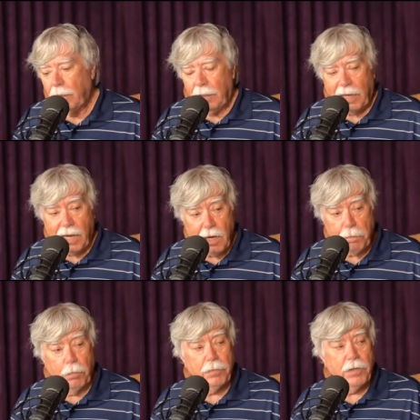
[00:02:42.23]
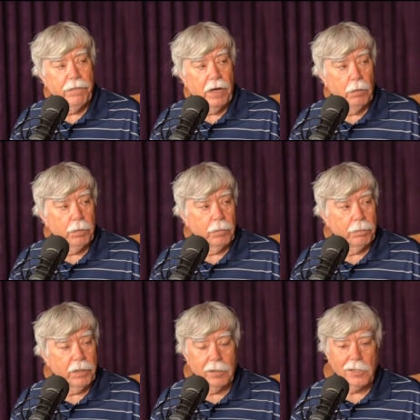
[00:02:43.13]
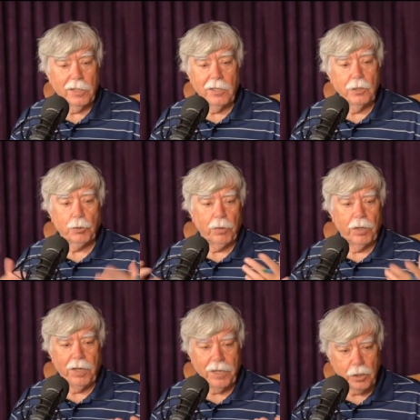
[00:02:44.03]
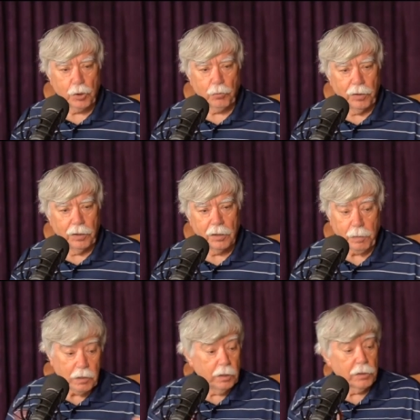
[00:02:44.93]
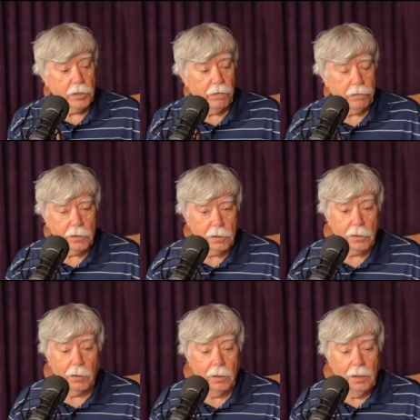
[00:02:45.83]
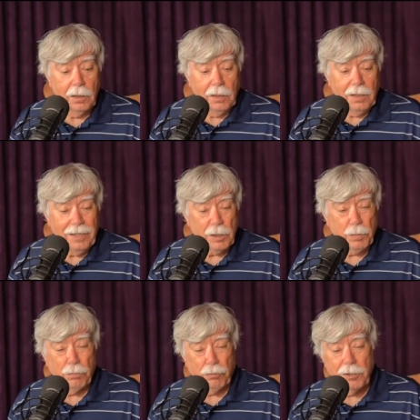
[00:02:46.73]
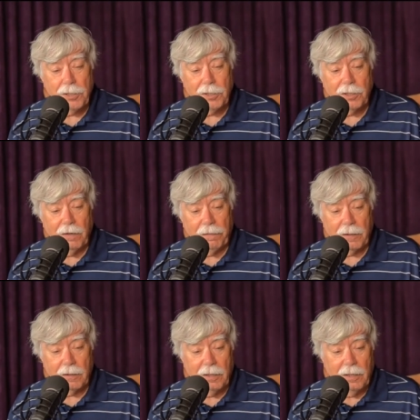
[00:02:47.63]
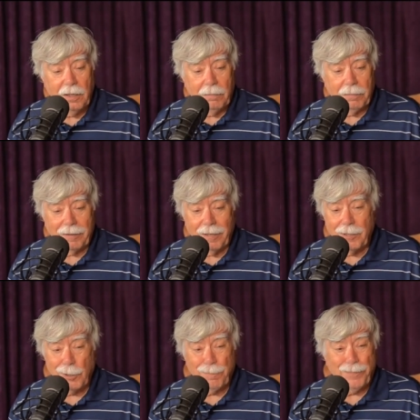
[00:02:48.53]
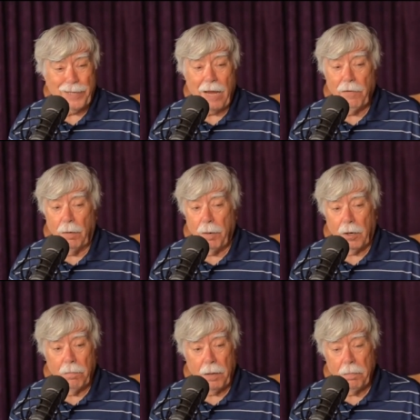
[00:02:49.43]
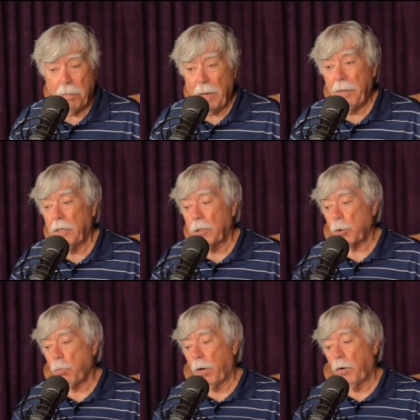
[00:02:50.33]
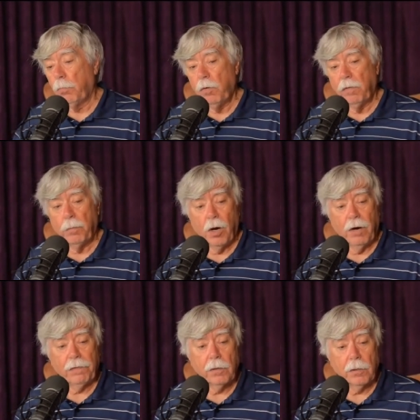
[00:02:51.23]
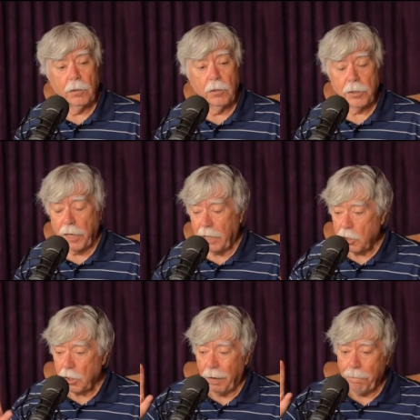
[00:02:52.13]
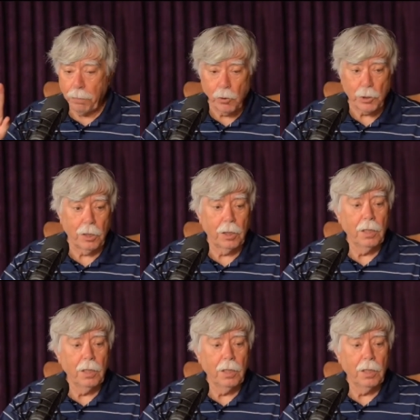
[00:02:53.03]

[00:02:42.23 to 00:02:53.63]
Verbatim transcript: Keep him, develop him, because the injury history, especially in San Francisco, has been pretty significant. But they just gave up on him. Maybe, maybe they just wanted to move him off because they had to sign Bosa,